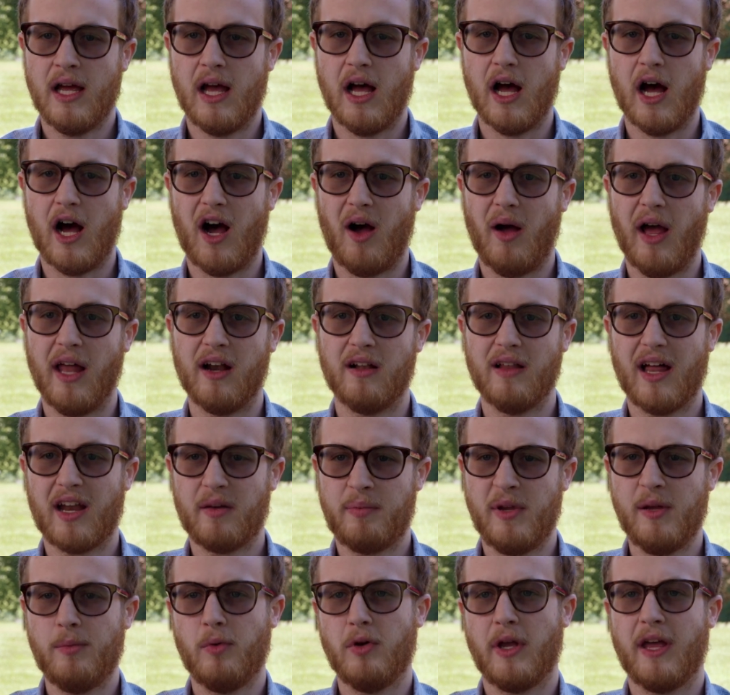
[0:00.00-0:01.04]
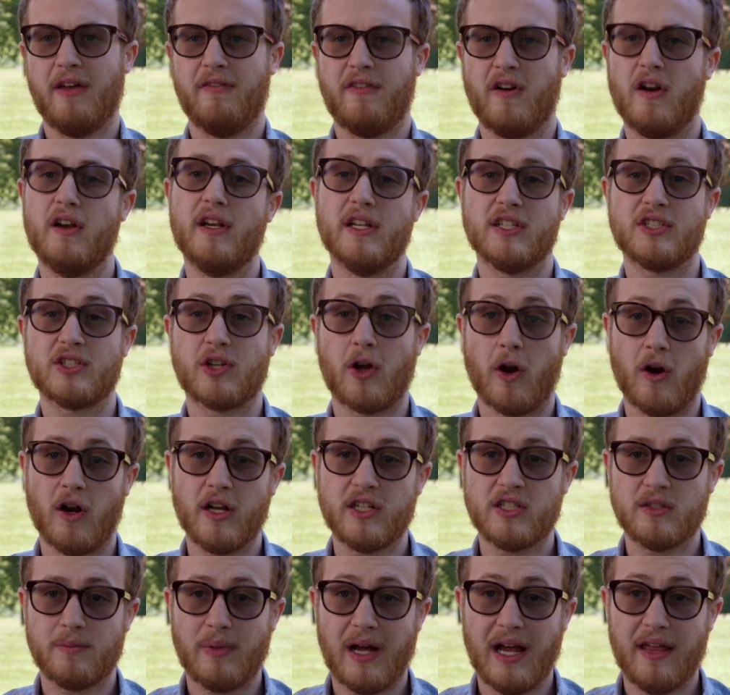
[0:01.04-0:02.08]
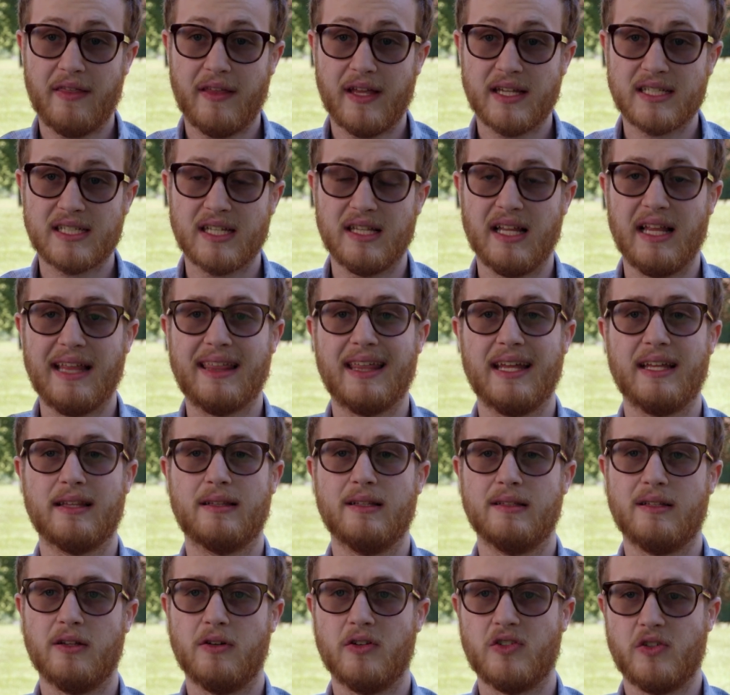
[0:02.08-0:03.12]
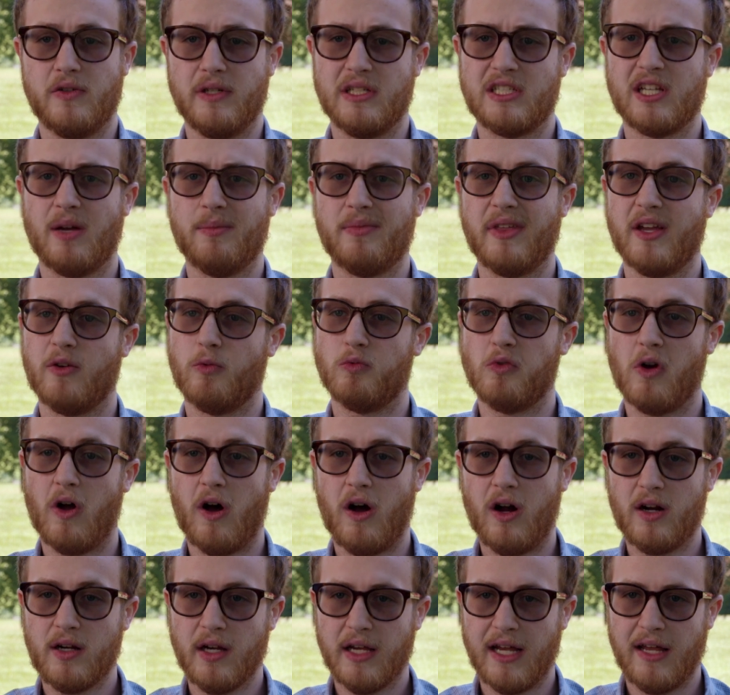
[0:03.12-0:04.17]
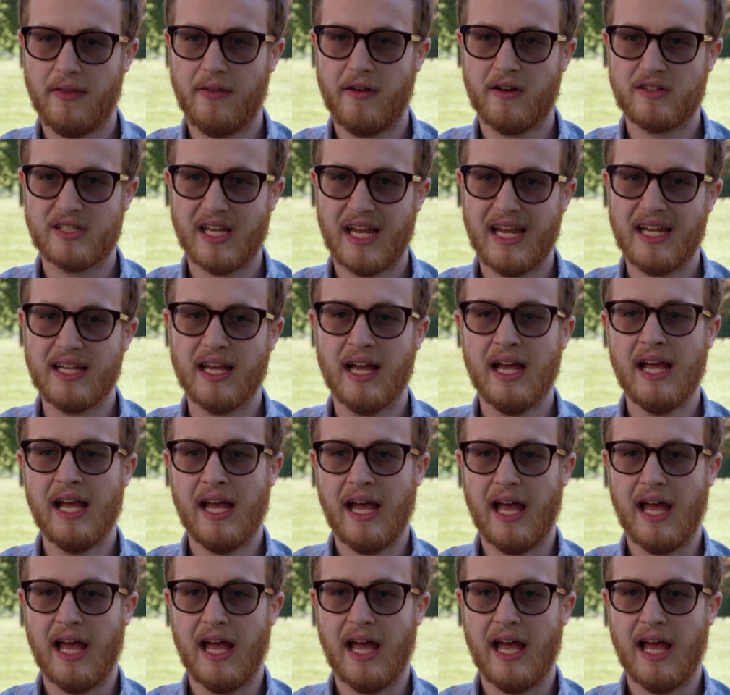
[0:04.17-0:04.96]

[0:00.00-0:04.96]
And a lot of people get very discouraged by this and they think that they're doing something wrong in their tank.